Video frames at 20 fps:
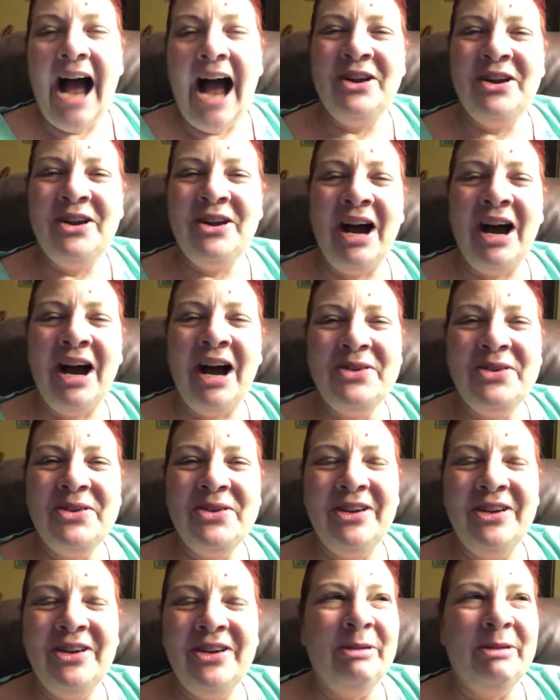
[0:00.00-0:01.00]
I know how you
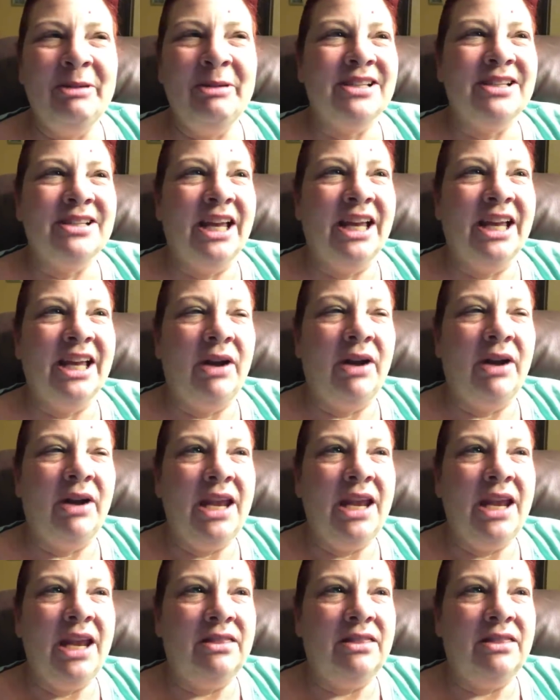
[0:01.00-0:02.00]
feel because like when I
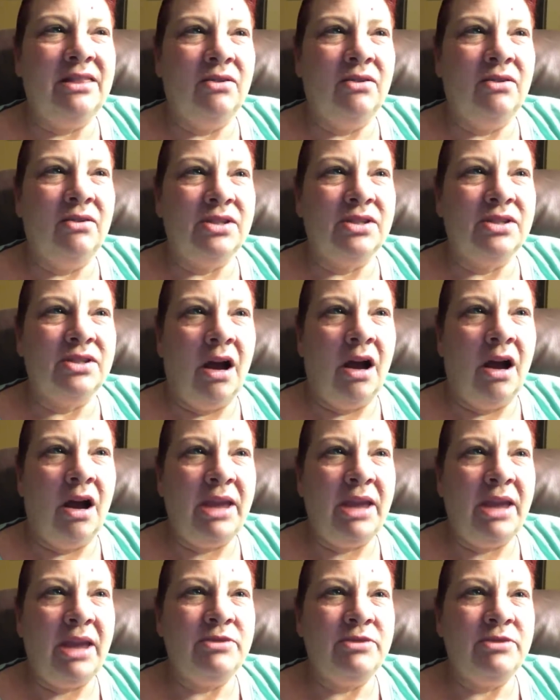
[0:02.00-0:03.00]
eat those um,
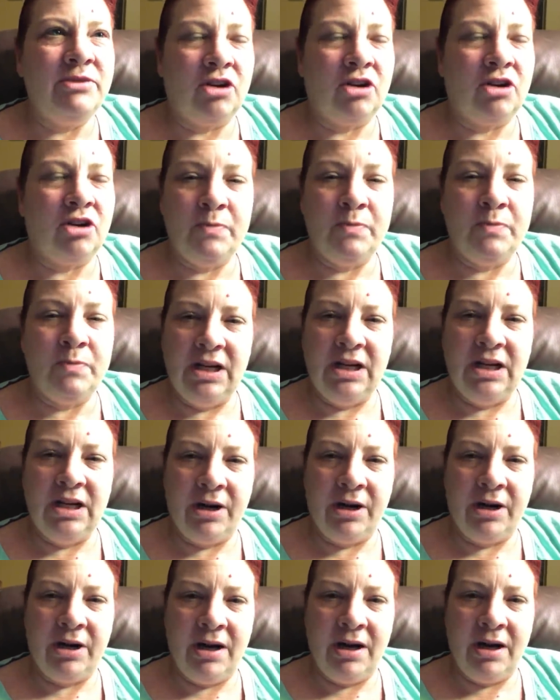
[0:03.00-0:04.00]
Captain Crunch peanut butter
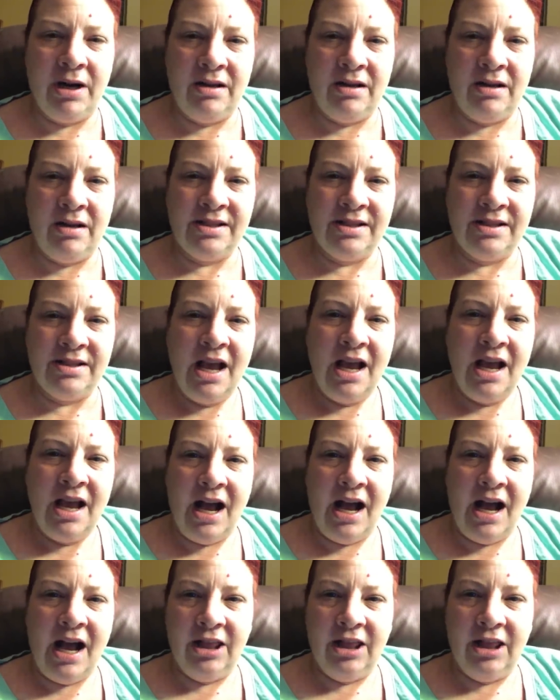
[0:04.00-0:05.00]
balls,
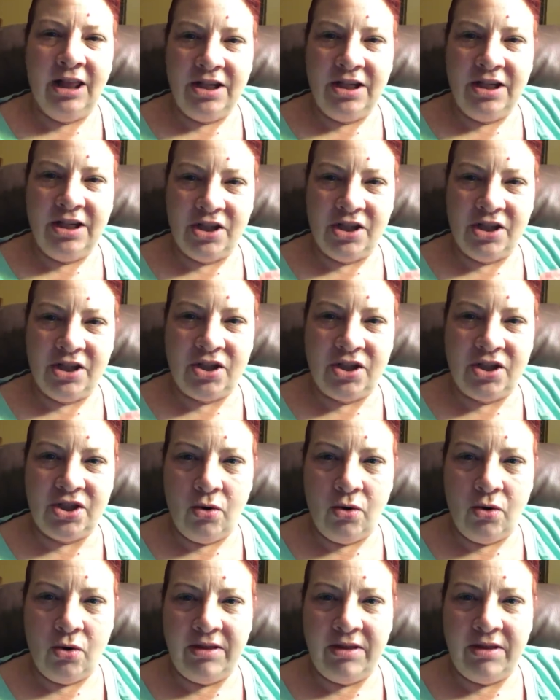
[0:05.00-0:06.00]
I like to
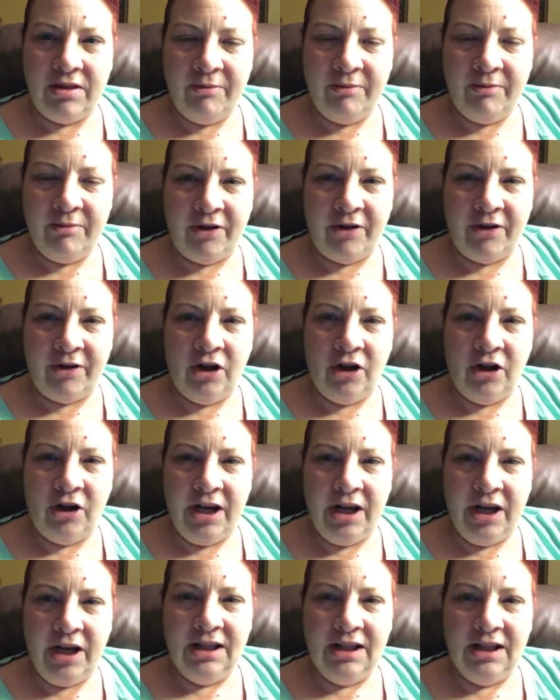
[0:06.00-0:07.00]
soak them for
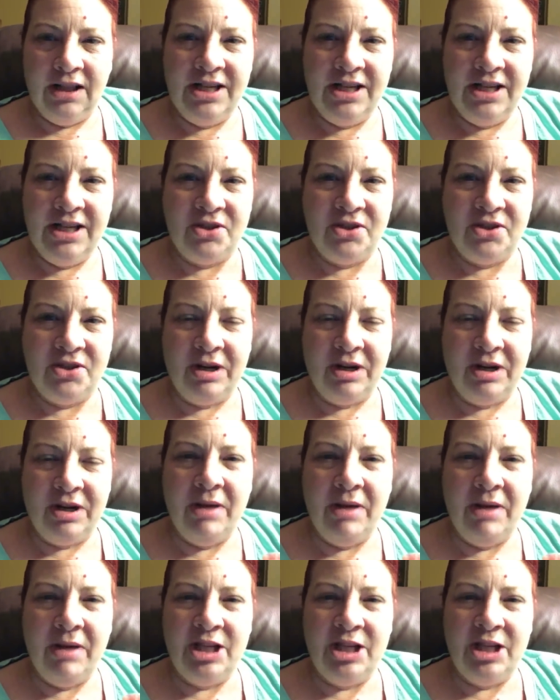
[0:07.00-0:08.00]
like at least three
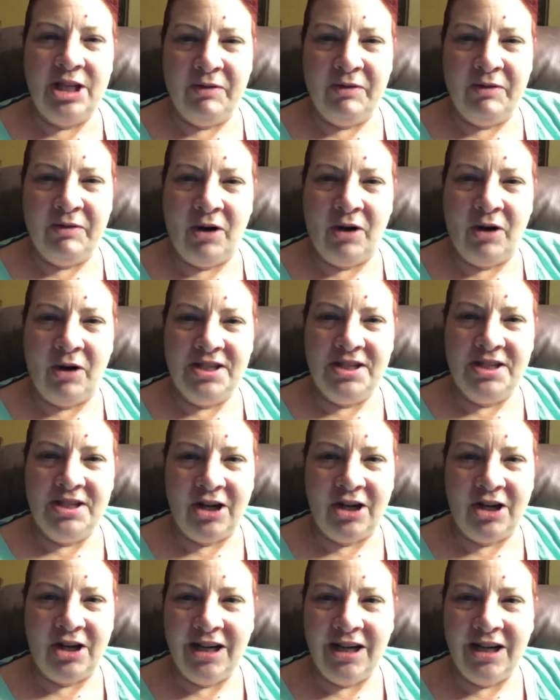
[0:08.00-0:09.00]
minutes before I start
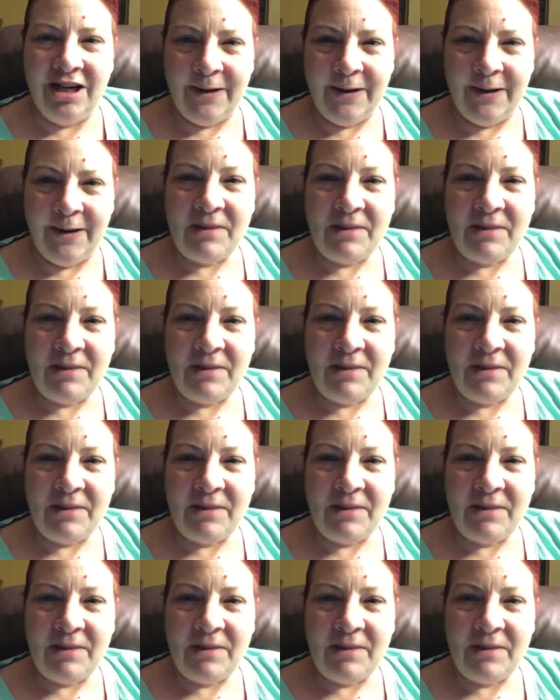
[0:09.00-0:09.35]
eating it.